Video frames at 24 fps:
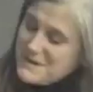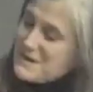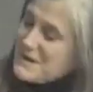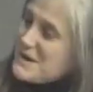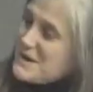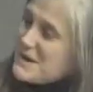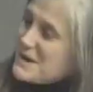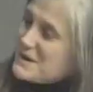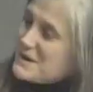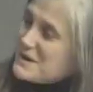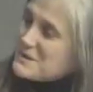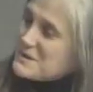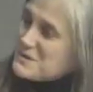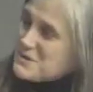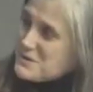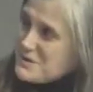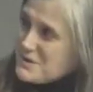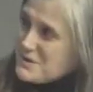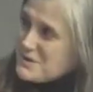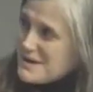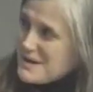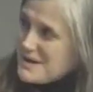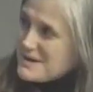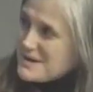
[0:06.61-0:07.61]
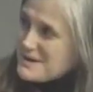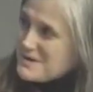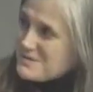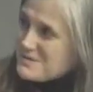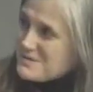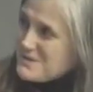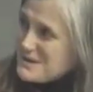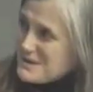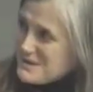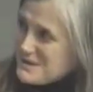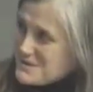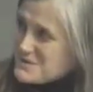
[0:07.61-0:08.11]
Concannon, you're head
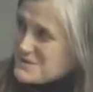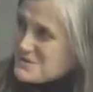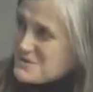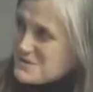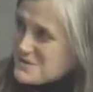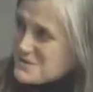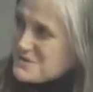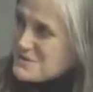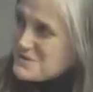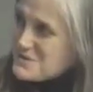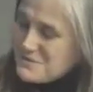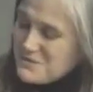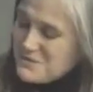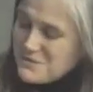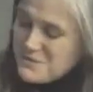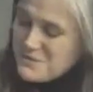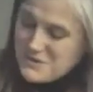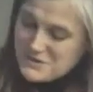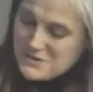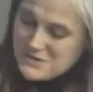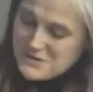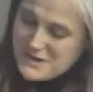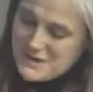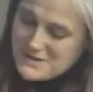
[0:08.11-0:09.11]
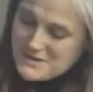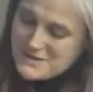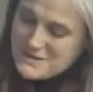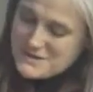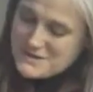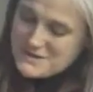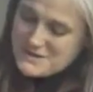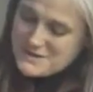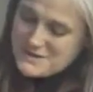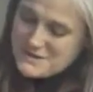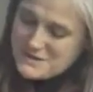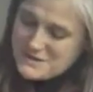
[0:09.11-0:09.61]
of the Institute for
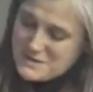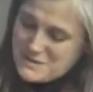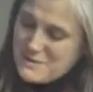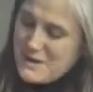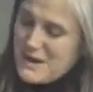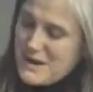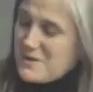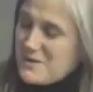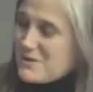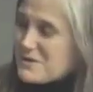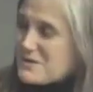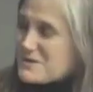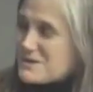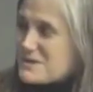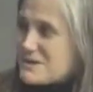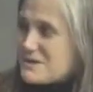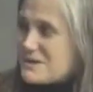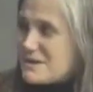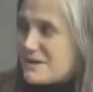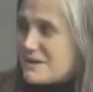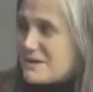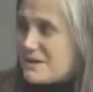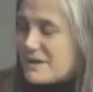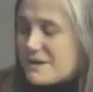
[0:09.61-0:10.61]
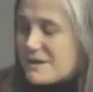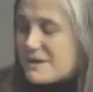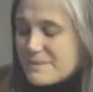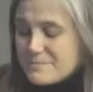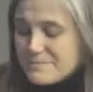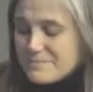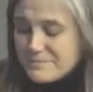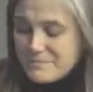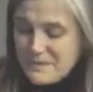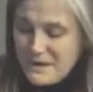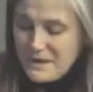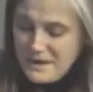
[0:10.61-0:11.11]
Justice and Democracy
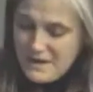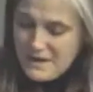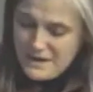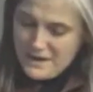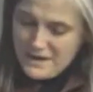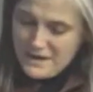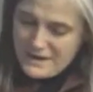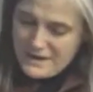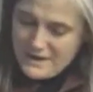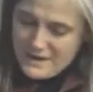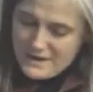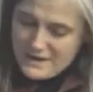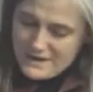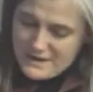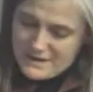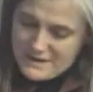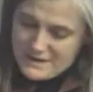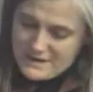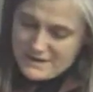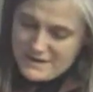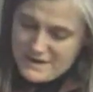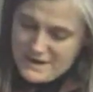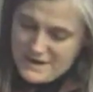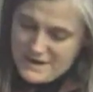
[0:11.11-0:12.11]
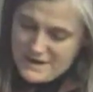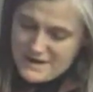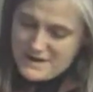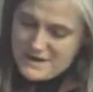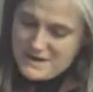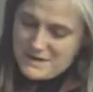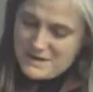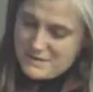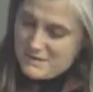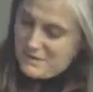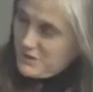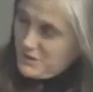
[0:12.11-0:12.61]
in
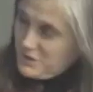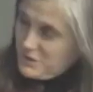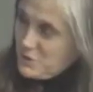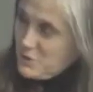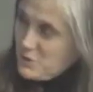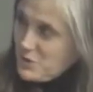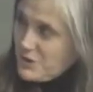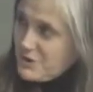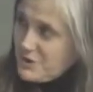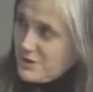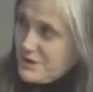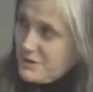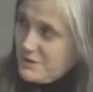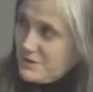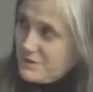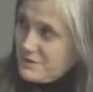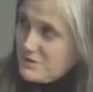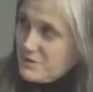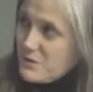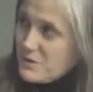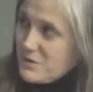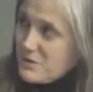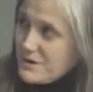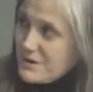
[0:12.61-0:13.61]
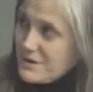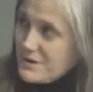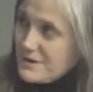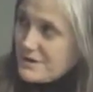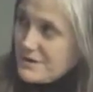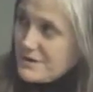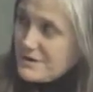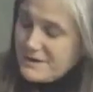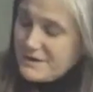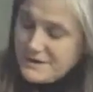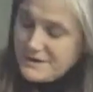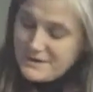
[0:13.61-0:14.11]
Haiti. You work in
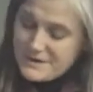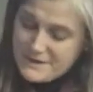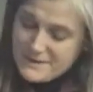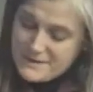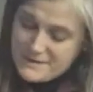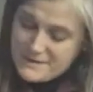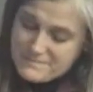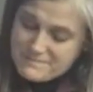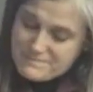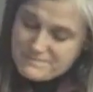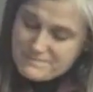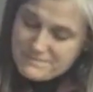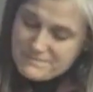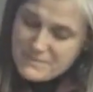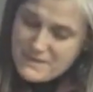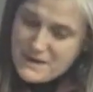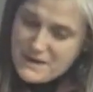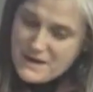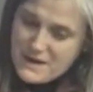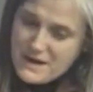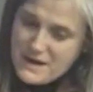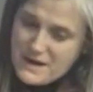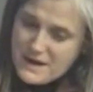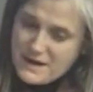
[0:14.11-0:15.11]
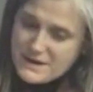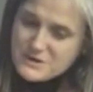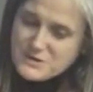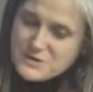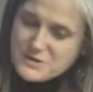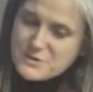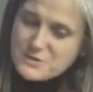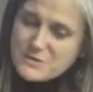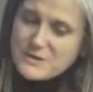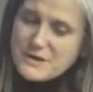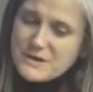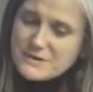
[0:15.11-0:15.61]
Oregon. In
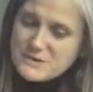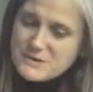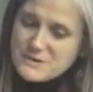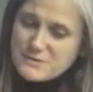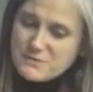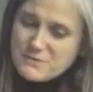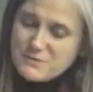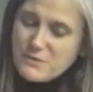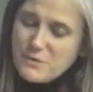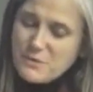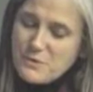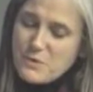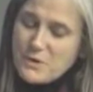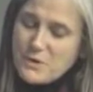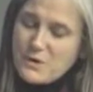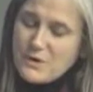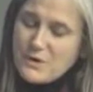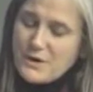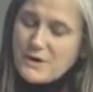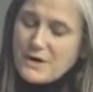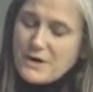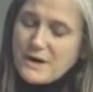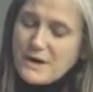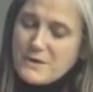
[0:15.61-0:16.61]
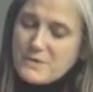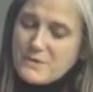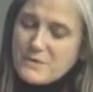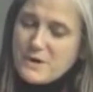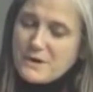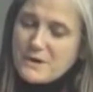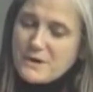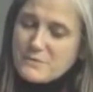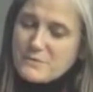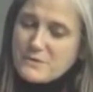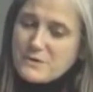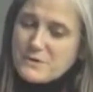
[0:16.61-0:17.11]
2004, I
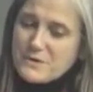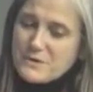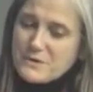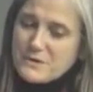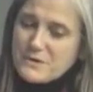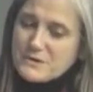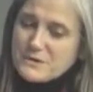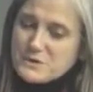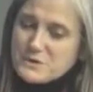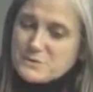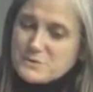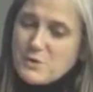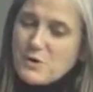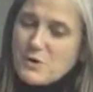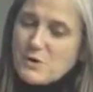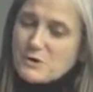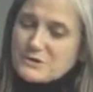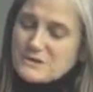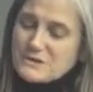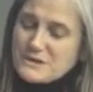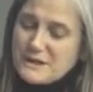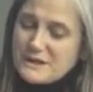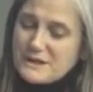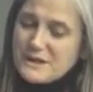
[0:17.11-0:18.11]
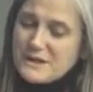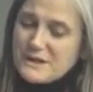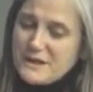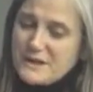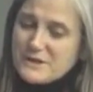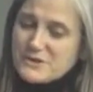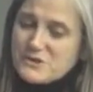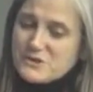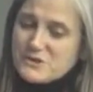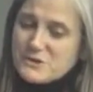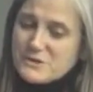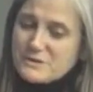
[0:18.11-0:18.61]
went with a small
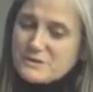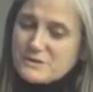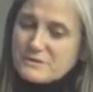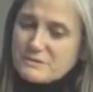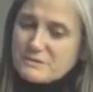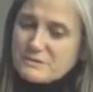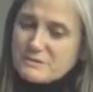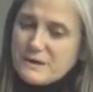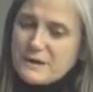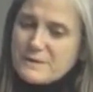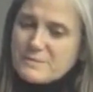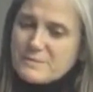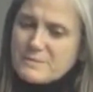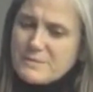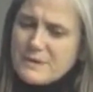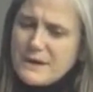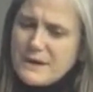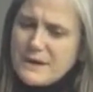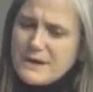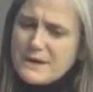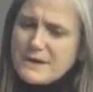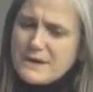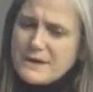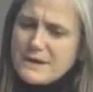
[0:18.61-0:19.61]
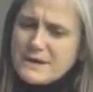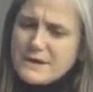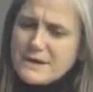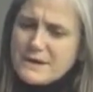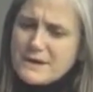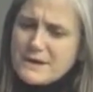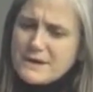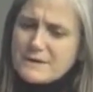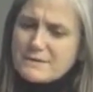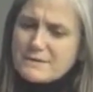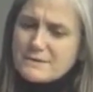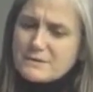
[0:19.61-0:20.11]
delegation led
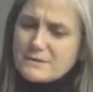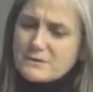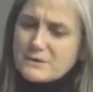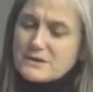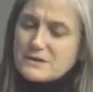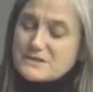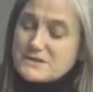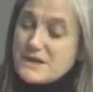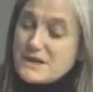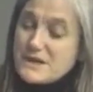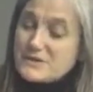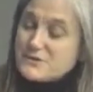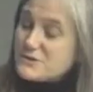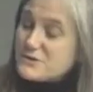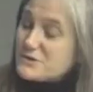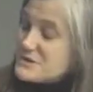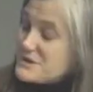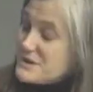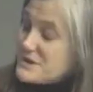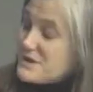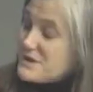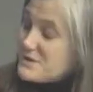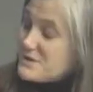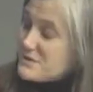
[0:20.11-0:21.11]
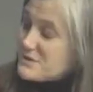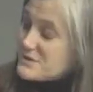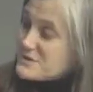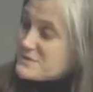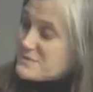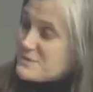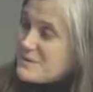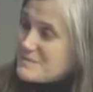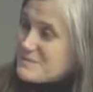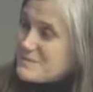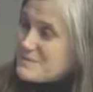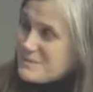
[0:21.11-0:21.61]
by the Los Angeles
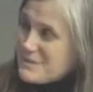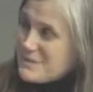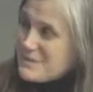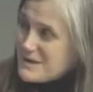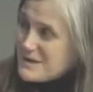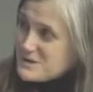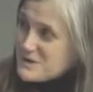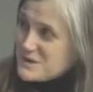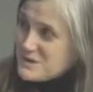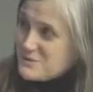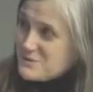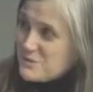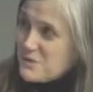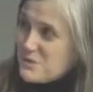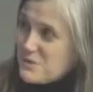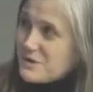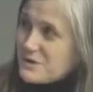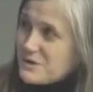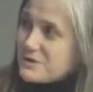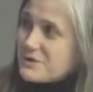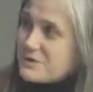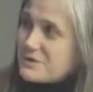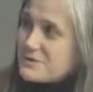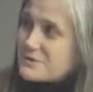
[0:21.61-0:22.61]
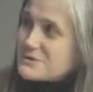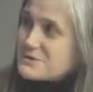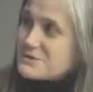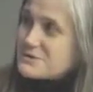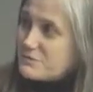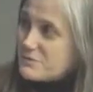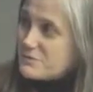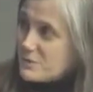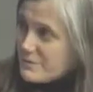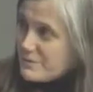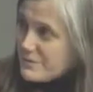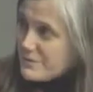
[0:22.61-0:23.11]
Congressmember Maxine Waters, the
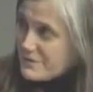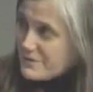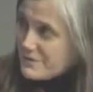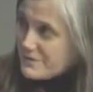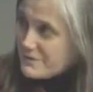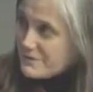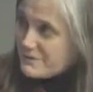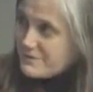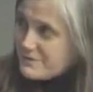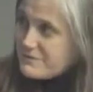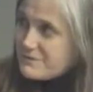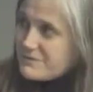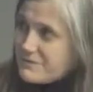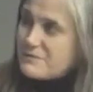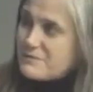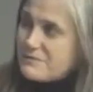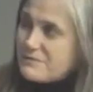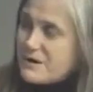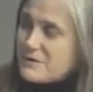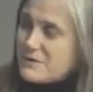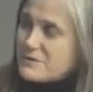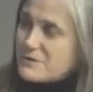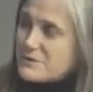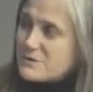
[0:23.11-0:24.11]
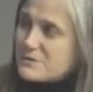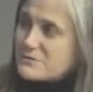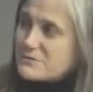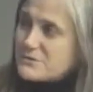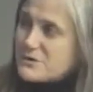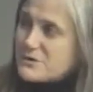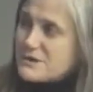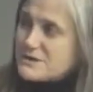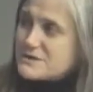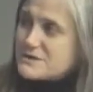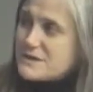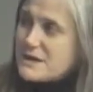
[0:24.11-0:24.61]
founder of
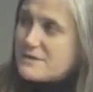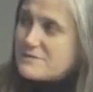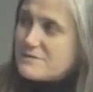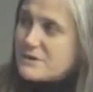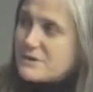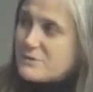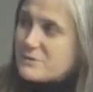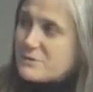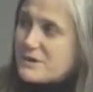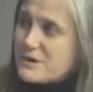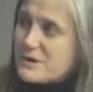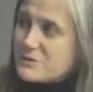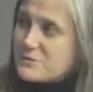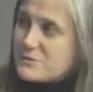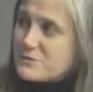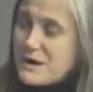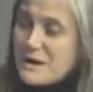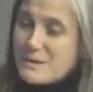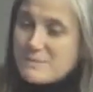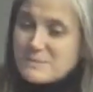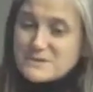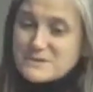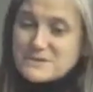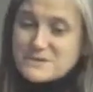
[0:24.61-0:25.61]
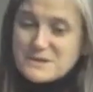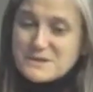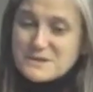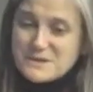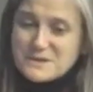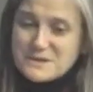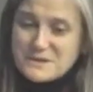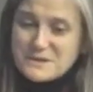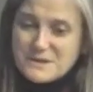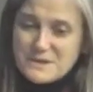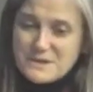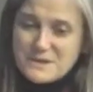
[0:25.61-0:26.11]
Trans-Africa, Randall
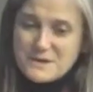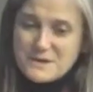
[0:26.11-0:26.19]
Robinson,